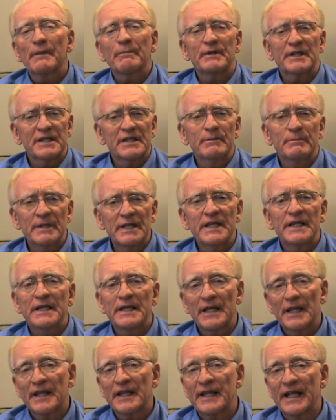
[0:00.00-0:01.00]
But to
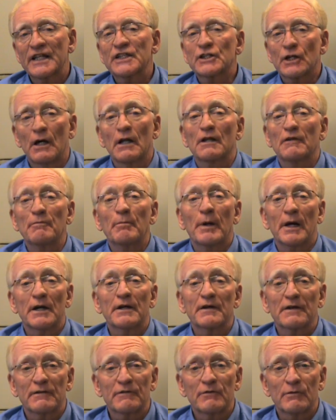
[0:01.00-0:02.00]
me, that's all a
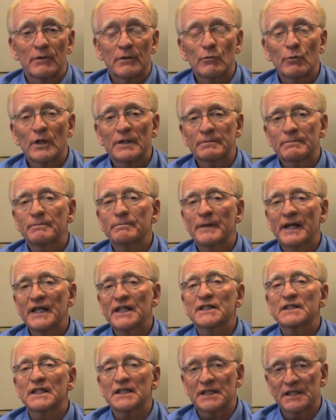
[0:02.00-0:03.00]
part of what
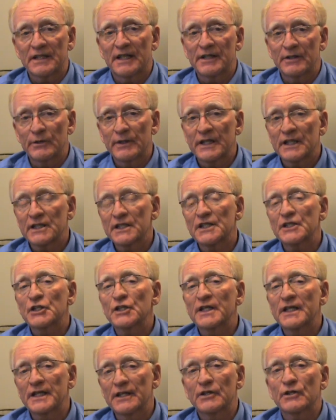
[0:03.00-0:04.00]
makes stuttering such
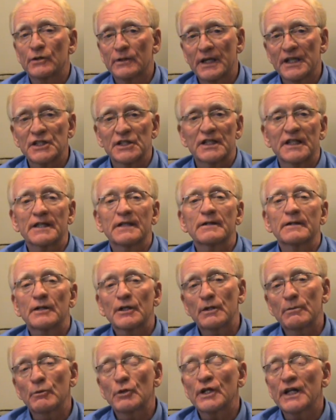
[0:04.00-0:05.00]
an interesting
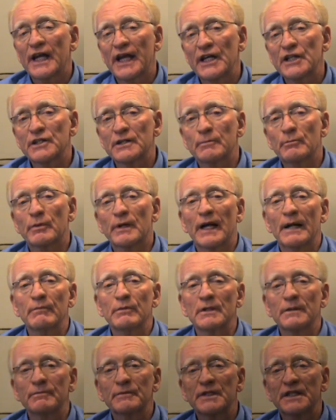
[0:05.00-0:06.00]
communication
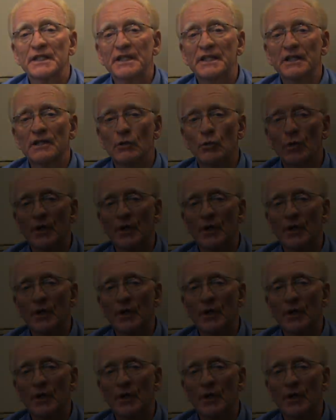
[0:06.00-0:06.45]
problem to deal